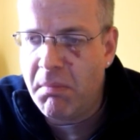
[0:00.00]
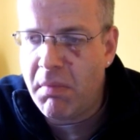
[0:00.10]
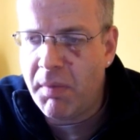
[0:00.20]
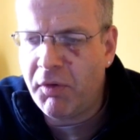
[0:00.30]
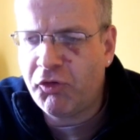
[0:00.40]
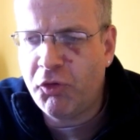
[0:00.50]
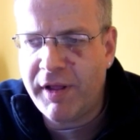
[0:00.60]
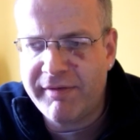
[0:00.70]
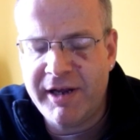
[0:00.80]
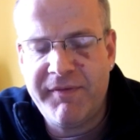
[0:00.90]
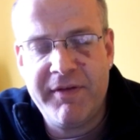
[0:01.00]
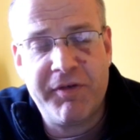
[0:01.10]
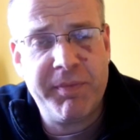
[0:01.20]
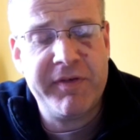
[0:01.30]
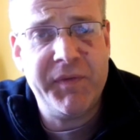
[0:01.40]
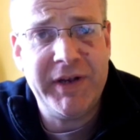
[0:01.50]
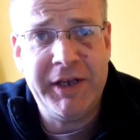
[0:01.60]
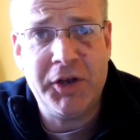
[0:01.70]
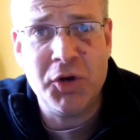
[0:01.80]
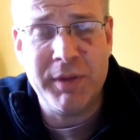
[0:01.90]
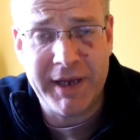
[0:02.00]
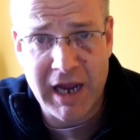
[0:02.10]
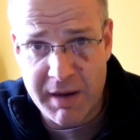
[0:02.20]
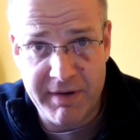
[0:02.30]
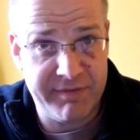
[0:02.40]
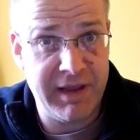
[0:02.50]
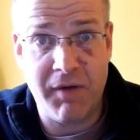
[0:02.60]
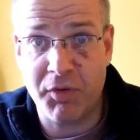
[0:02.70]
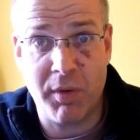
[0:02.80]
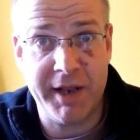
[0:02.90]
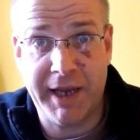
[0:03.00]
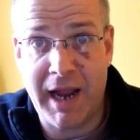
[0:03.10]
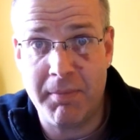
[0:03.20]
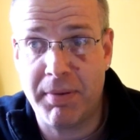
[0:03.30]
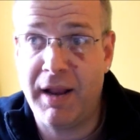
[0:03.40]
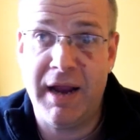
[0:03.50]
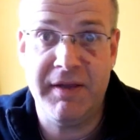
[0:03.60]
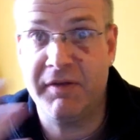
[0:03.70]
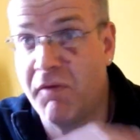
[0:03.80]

I'm not sure that's anything specifically to do with the game itself, the way the game plays.